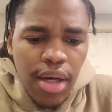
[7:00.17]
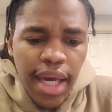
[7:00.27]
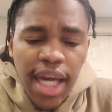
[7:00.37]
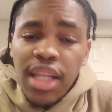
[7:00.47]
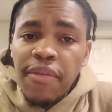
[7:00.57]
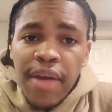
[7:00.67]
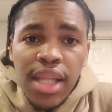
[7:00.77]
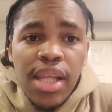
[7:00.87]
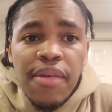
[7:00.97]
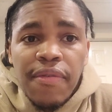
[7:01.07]
Haley
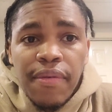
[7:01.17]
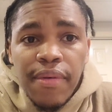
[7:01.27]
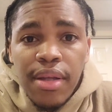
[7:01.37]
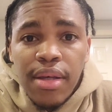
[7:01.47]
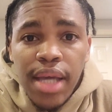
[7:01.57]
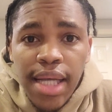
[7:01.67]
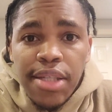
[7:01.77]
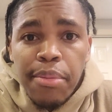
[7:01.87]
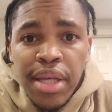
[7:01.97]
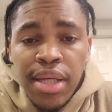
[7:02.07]
Van Lith got
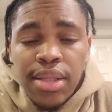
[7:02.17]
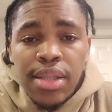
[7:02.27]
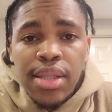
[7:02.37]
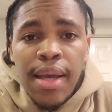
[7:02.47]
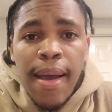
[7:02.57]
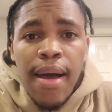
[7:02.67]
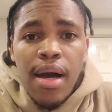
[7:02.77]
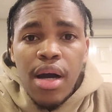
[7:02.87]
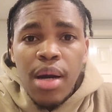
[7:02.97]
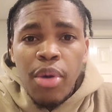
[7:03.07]
some minutes.
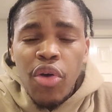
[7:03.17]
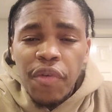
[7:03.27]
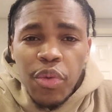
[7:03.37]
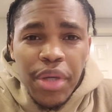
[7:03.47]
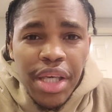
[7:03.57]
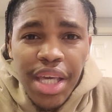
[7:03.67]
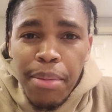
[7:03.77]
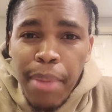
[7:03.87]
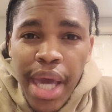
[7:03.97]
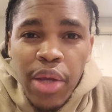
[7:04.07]
Hopefully we can get
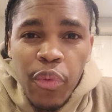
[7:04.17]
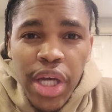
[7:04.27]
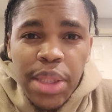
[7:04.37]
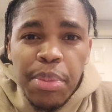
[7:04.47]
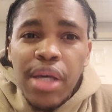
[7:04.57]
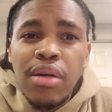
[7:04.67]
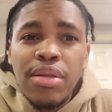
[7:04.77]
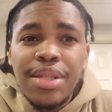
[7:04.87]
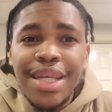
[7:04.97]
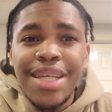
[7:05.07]
Maddie
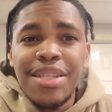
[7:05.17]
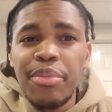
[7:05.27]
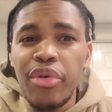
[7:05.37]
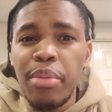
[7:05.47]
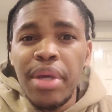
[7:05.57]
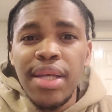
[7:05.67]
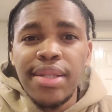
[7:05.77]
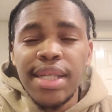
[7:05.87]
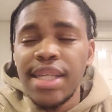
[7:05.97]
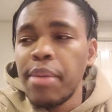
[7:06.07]
Westbeld to get some more minutes
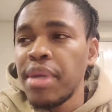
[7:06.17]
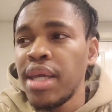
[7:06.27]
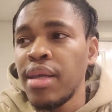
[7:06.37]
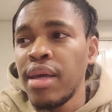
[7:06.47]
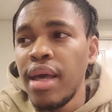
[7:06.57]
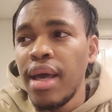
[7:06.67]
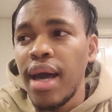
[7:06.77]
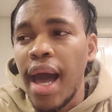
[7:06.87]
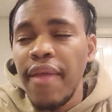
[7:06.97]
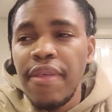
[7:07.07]
because,
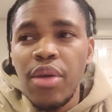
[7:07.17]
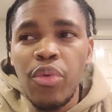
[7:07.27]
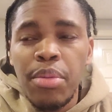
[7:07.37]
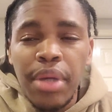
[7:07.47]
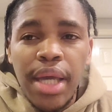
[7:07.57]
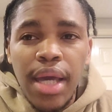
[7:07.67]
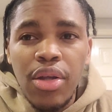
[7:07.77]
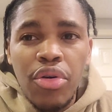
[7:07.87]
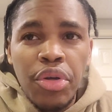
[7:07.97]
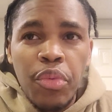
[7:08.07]
I think with Michaela
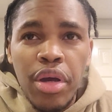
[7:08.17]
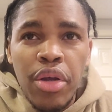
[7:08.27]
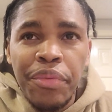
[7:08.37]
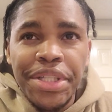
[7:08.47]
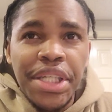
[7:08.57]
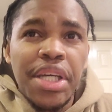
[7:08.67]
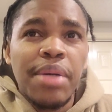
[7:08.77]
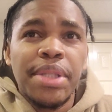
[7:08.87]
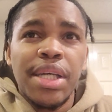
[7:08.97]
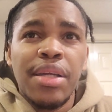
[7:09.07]
Onyewerre when she
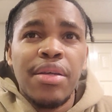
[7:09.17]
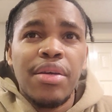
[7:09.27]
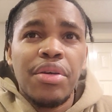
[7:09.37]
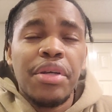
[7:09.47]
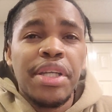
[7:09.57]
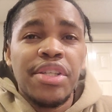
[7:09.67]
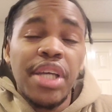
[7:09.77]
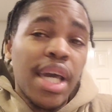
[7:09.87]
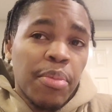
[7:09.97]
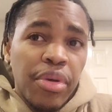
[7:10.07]
comes in, and she
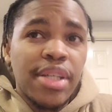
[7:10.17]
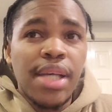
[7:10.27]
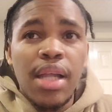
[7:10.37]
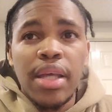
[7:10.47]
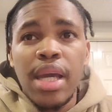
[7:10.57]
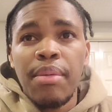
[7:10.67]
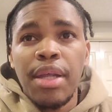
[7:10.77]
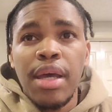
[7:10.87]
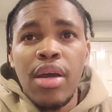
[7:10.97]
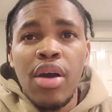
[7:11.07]
had a pretty solid game
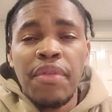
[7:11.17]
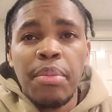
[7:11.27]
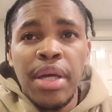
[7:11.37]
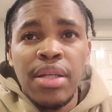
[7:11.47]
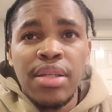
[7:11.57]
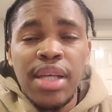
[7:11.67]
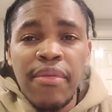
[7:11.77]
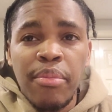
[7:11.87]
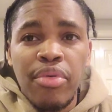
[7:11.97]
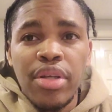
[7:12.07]
today off the bench,
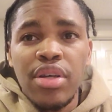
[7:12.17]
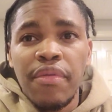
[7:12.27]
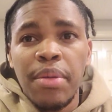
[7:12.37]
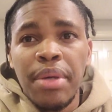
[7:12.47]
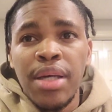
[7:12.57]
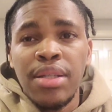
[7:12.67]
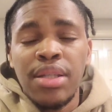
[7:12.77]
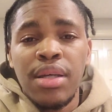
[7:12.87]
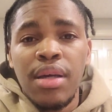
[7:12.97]
7 points off the bench.